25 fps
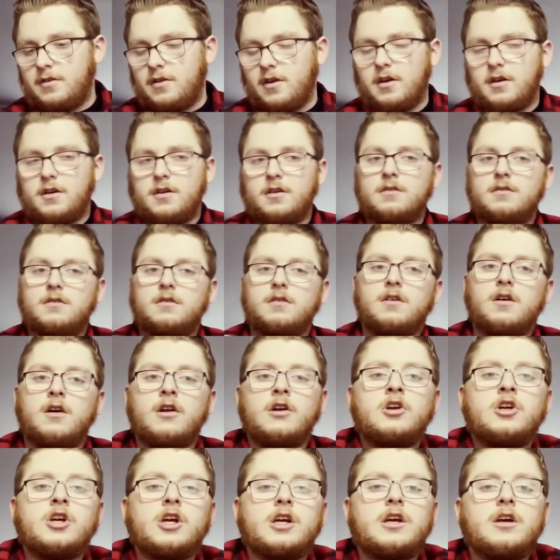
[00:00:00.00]
like a
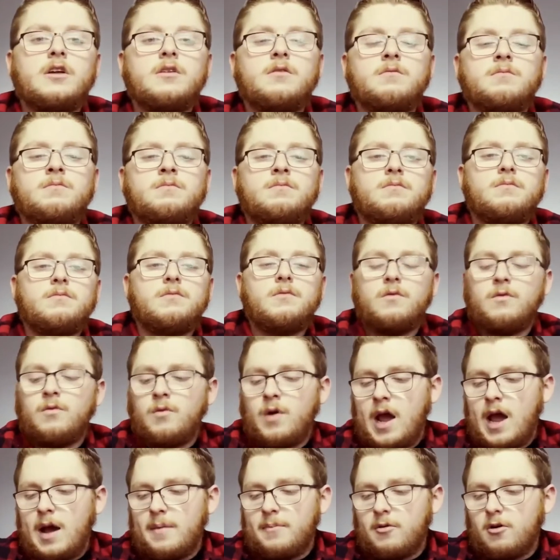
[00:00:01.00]
chicken
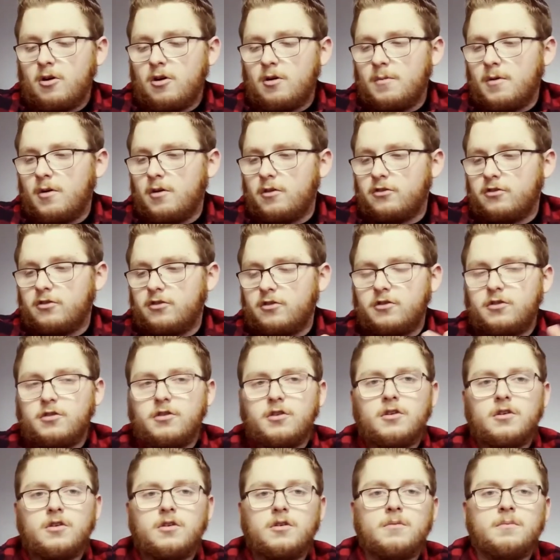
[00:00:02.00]
wrap almost,
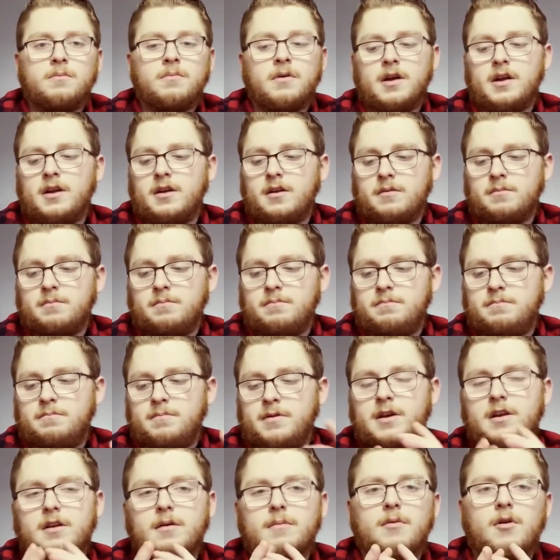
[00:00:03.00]
but in
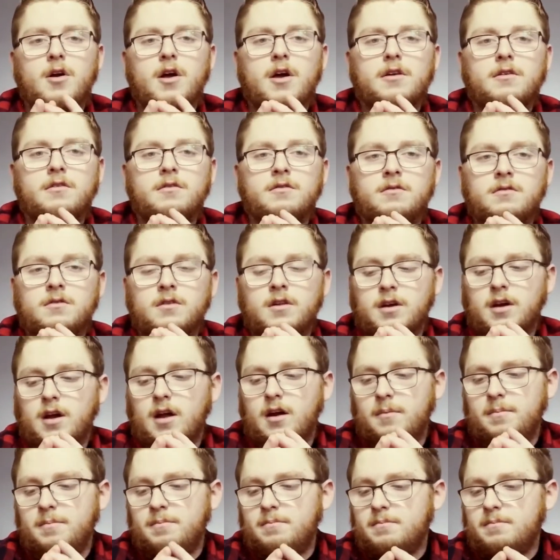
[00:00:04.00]
pita bread. They're gonna,